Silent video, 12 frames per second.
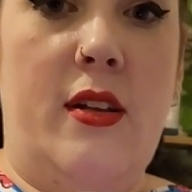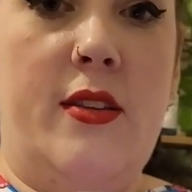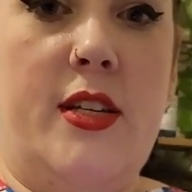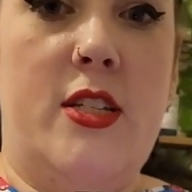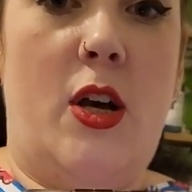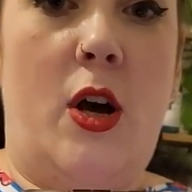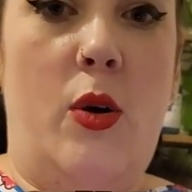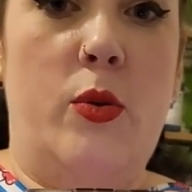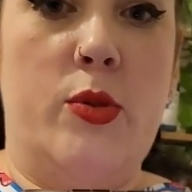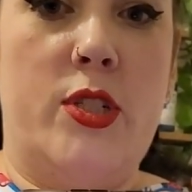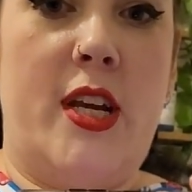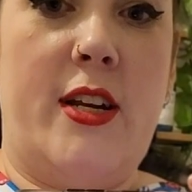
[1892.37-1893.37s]
This
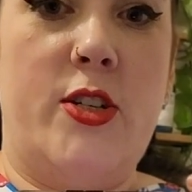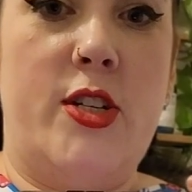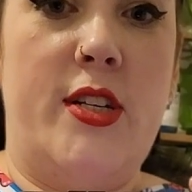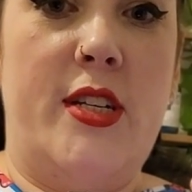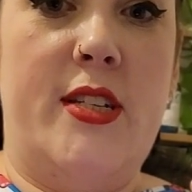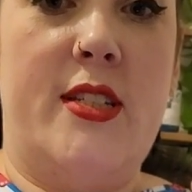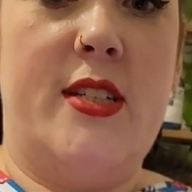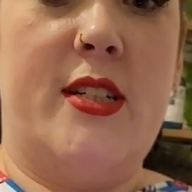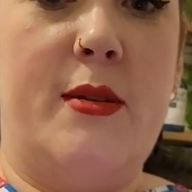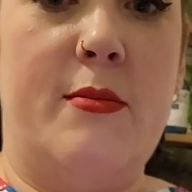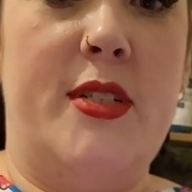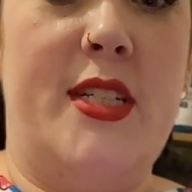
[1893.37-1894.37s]
whole section needs to
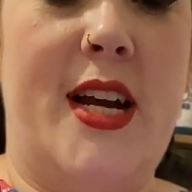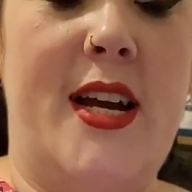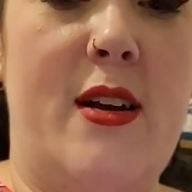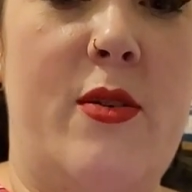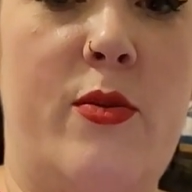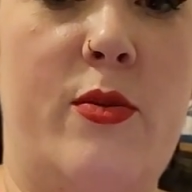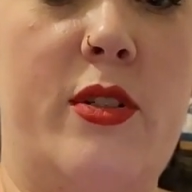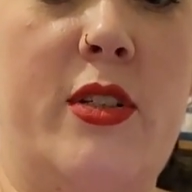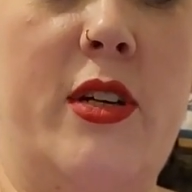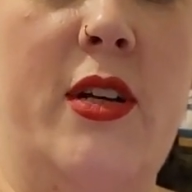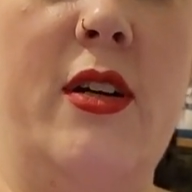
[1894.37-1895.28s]
come down.